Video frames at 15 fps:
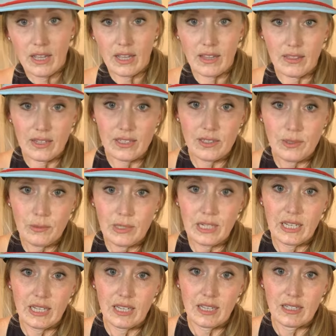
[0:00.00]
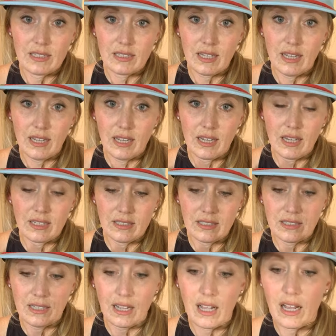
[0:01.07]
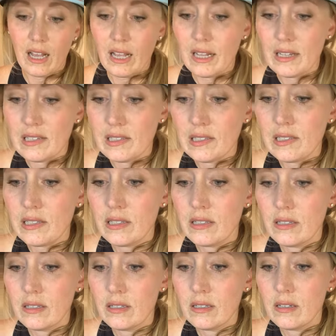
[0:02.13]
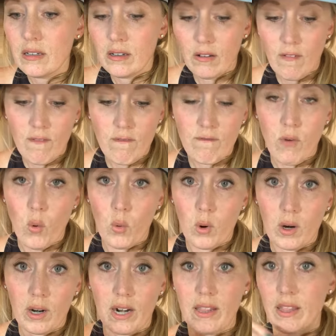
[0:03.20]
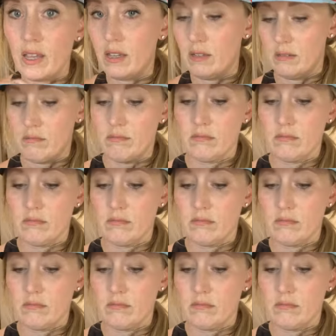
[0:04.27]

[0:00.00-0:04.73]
And this one is a size 4, I think.